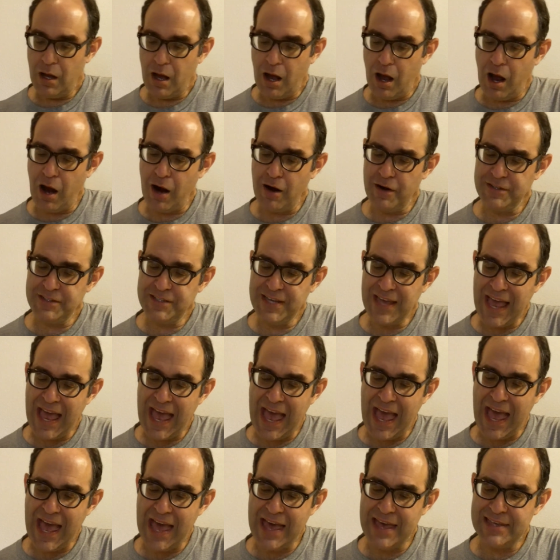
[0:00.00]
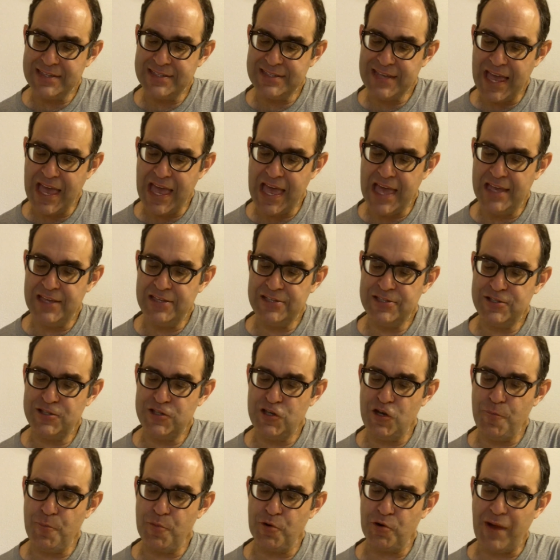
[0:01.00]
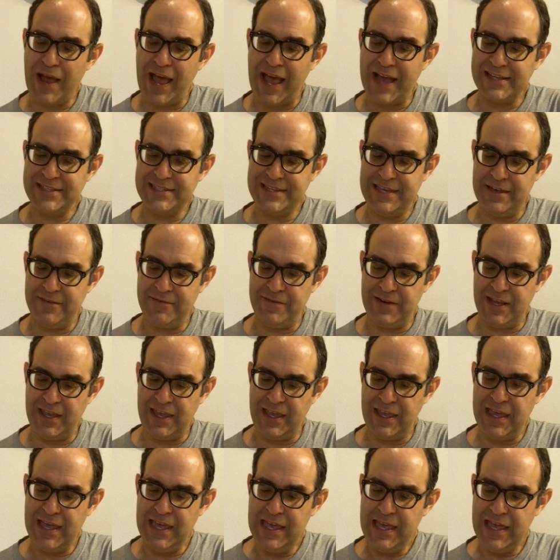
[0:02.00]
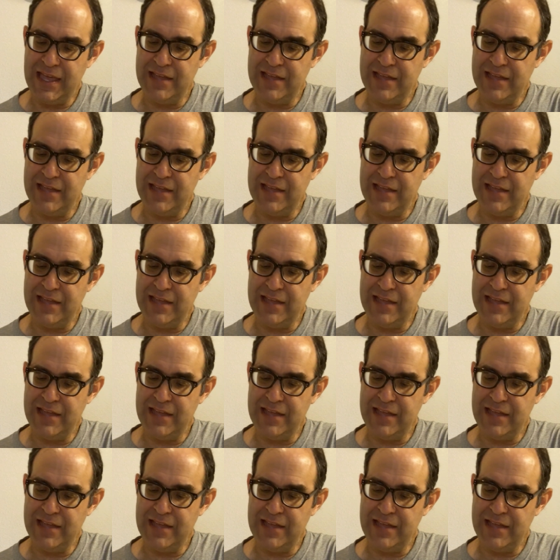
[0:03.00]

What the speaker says: Art as a super activity,